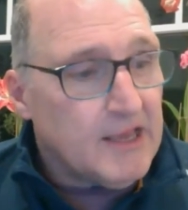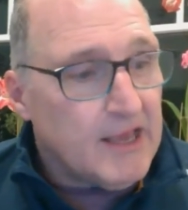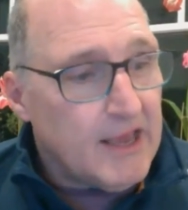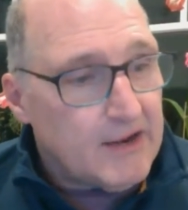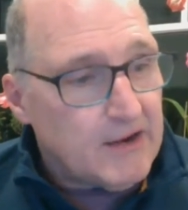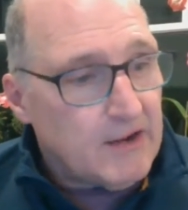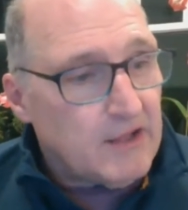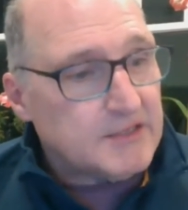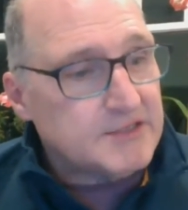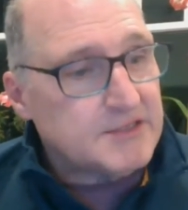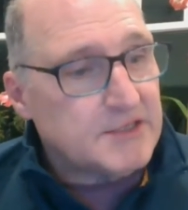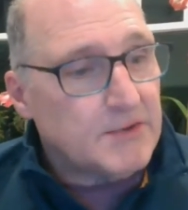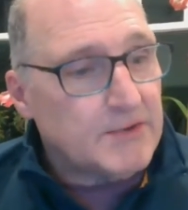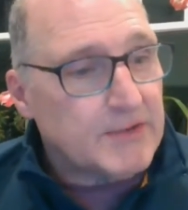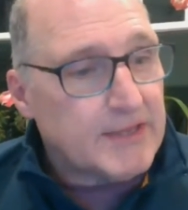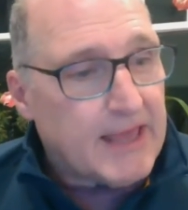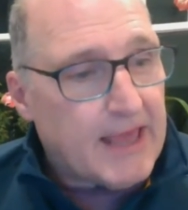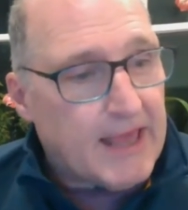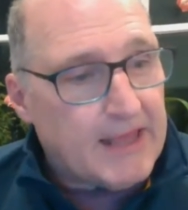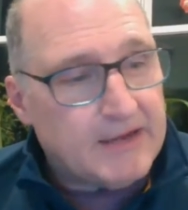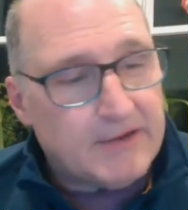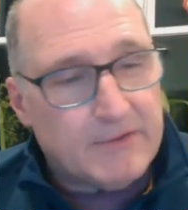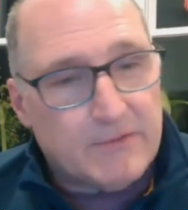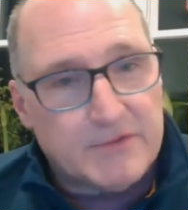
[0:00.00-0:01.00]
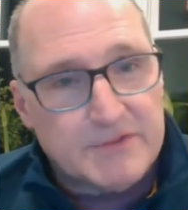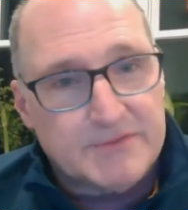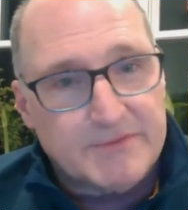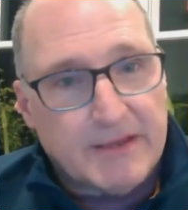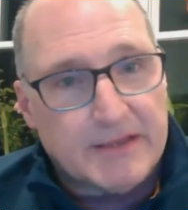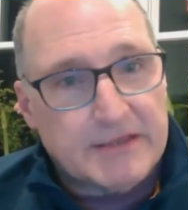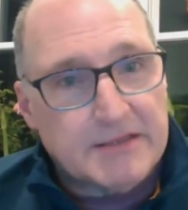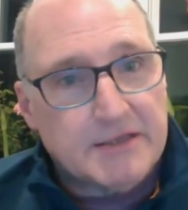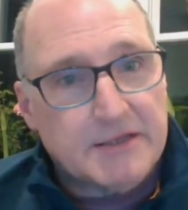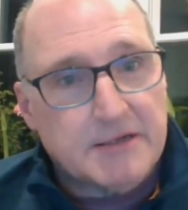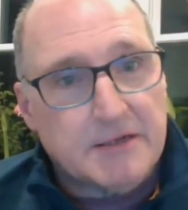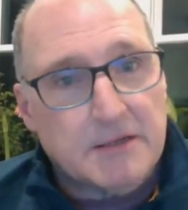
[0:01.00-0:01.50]
And also, again, it was my
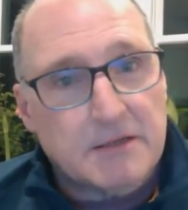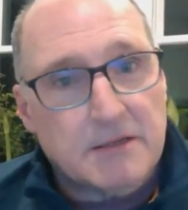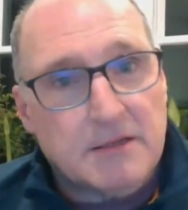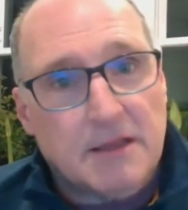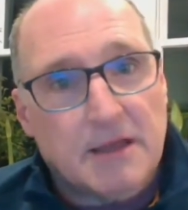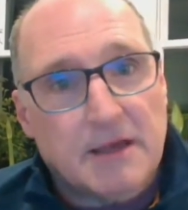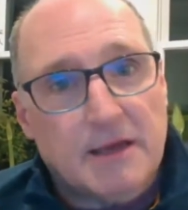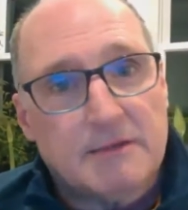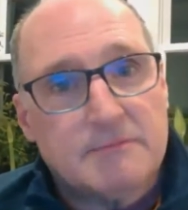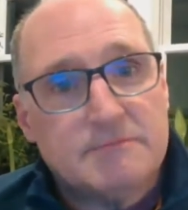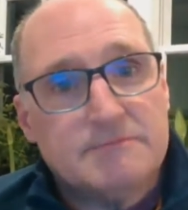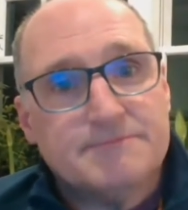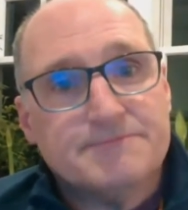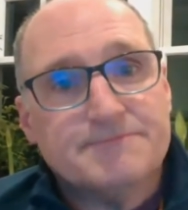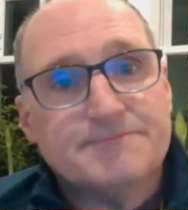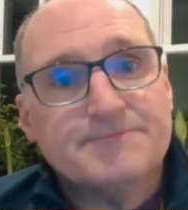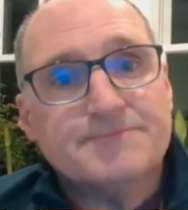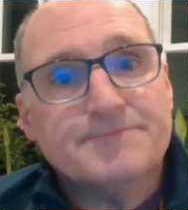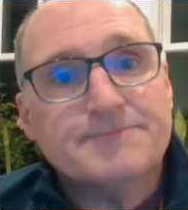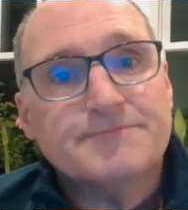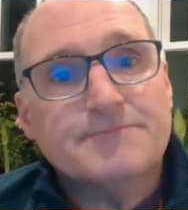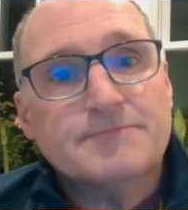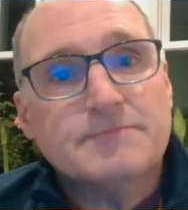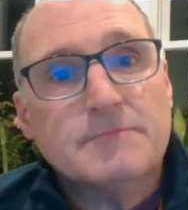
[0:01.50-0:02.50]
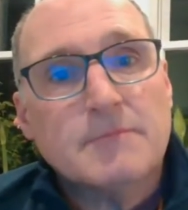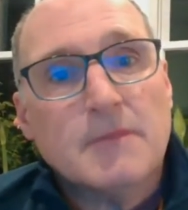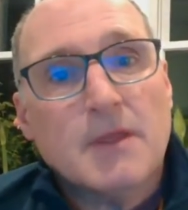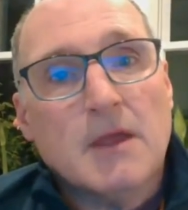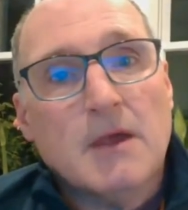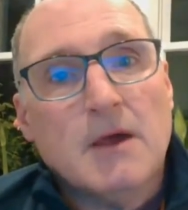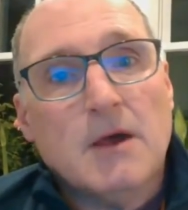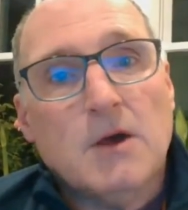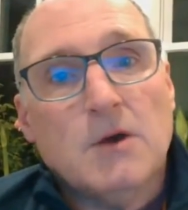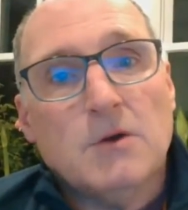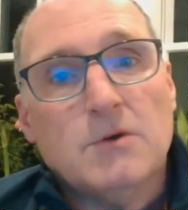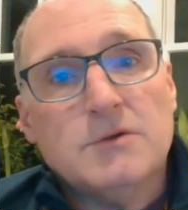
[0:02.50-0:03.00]
little
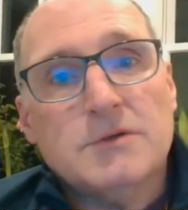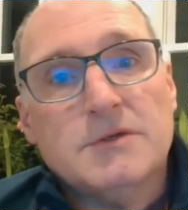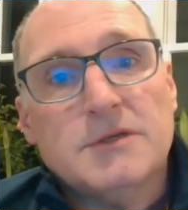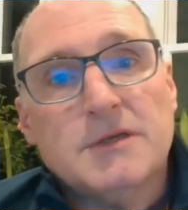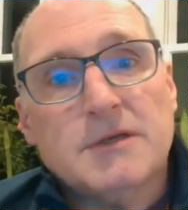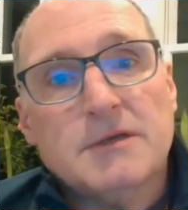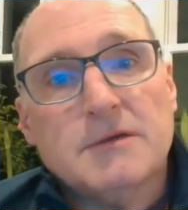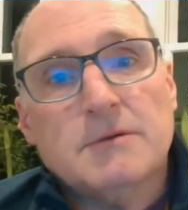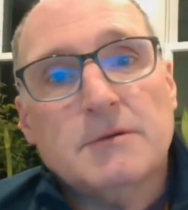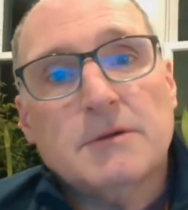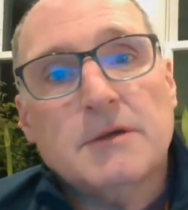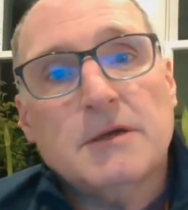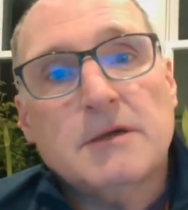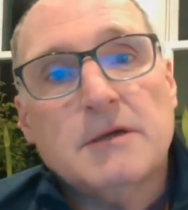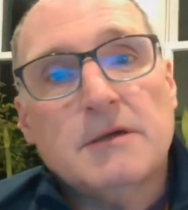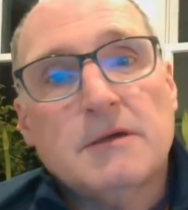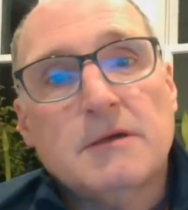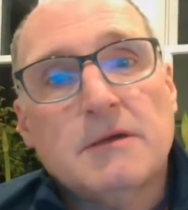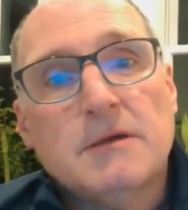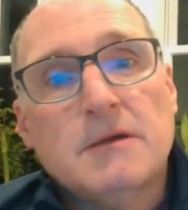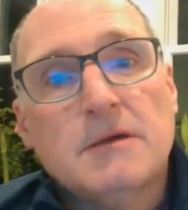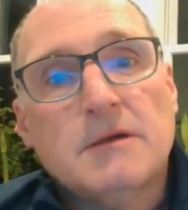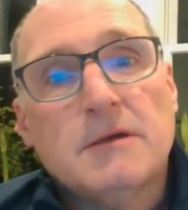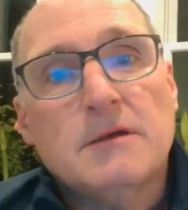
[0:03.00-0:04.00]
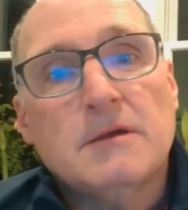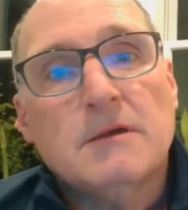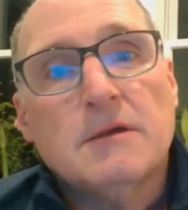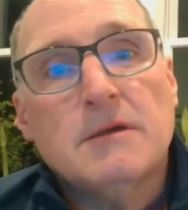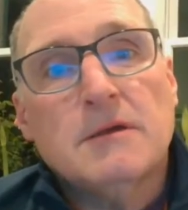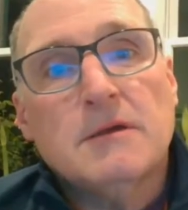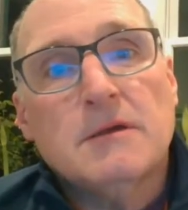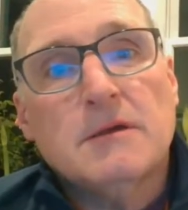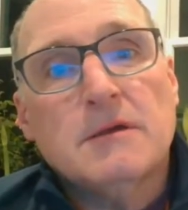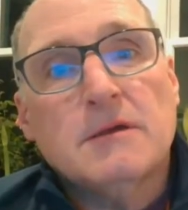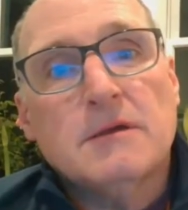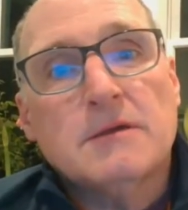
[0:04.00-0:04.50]
ode to
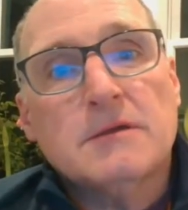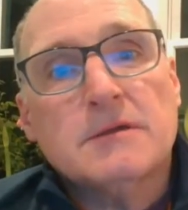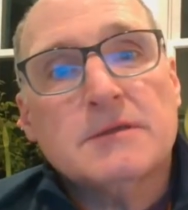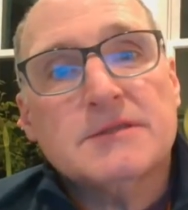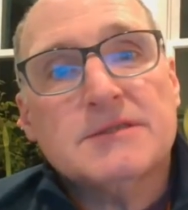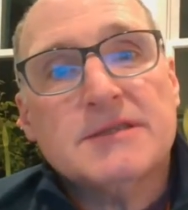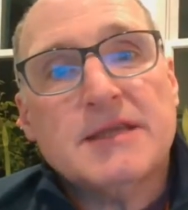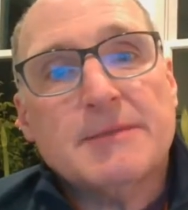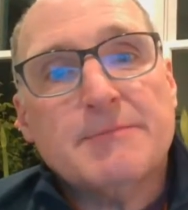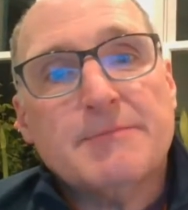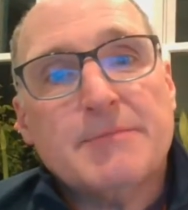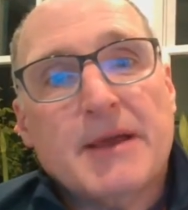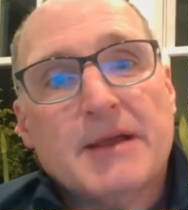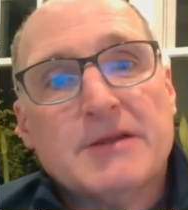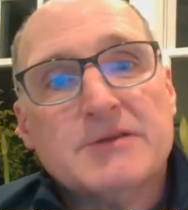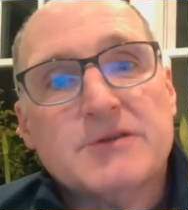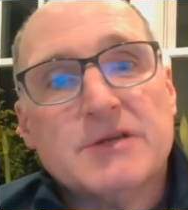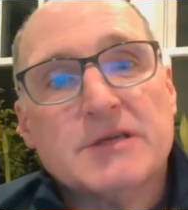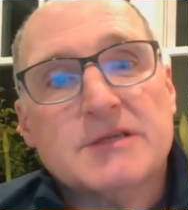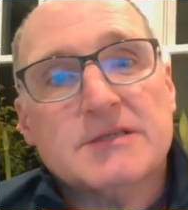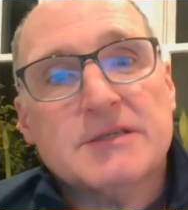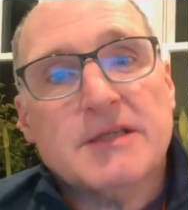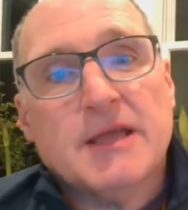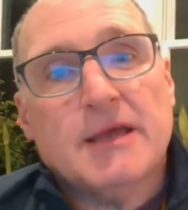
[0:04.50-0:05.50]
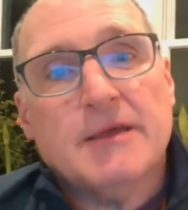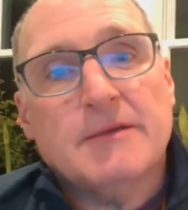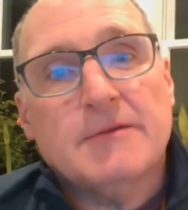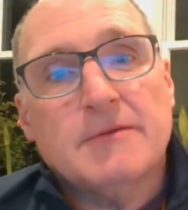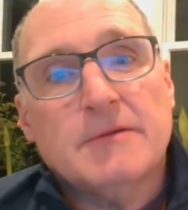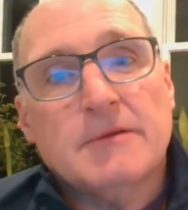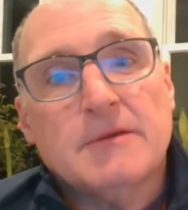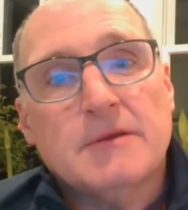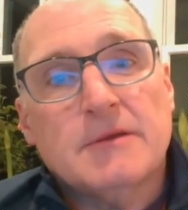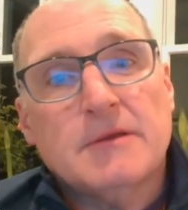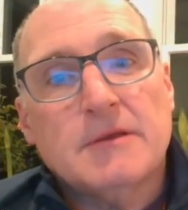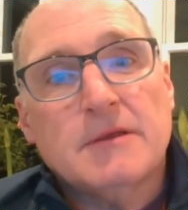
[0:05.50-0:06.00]
St. Patrick's Day.
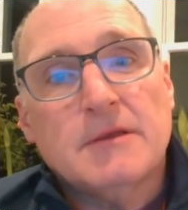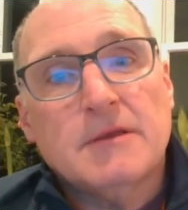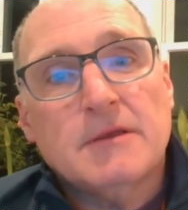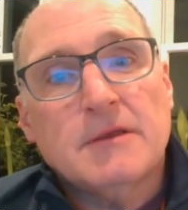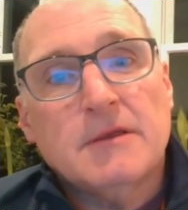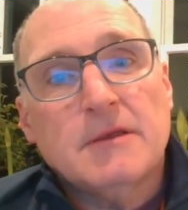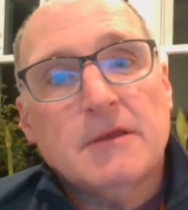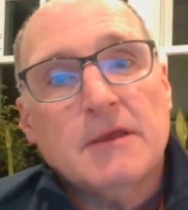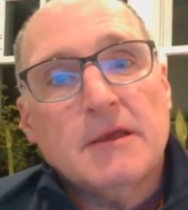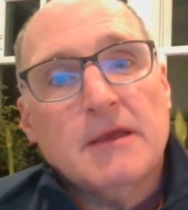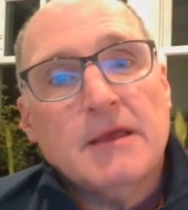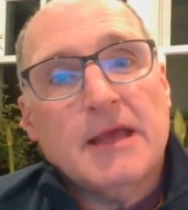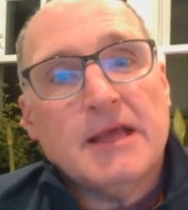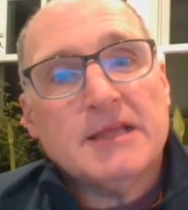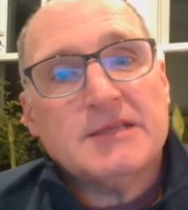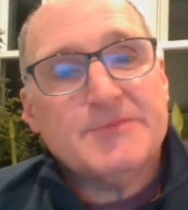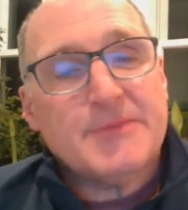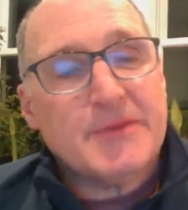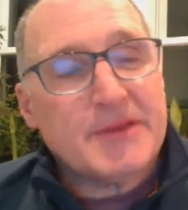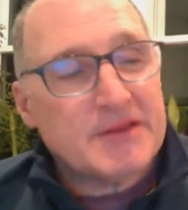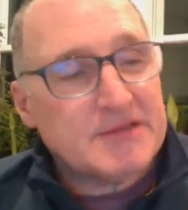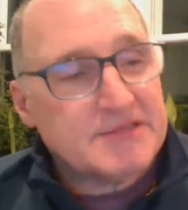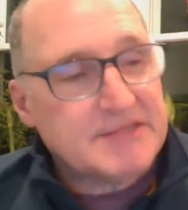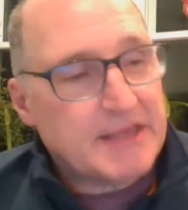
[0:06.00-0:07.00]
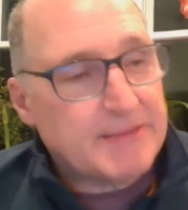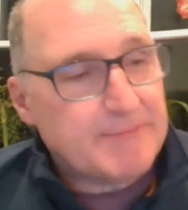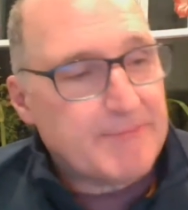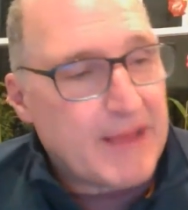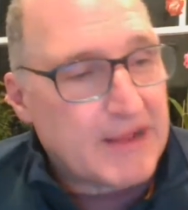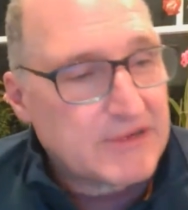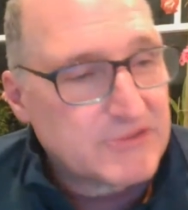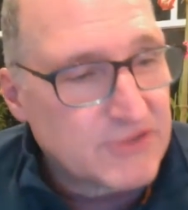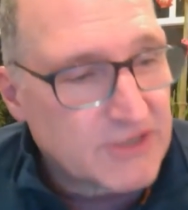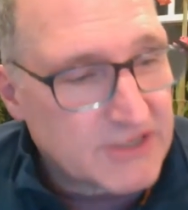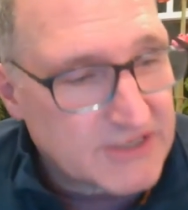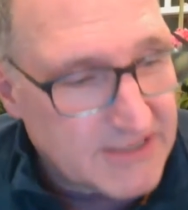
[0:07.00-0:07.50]
And speaking of St.
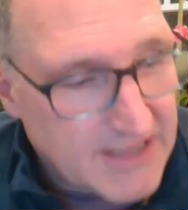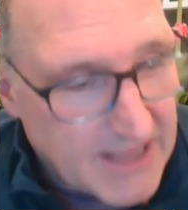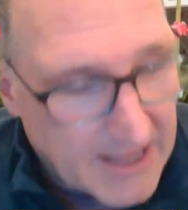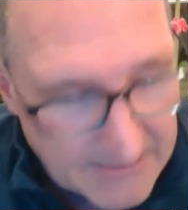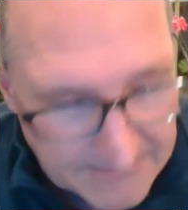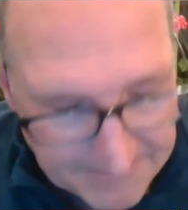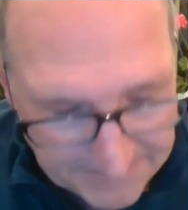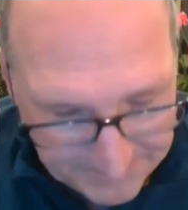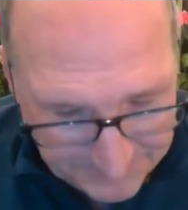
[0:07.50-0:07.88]
Patrick's Day.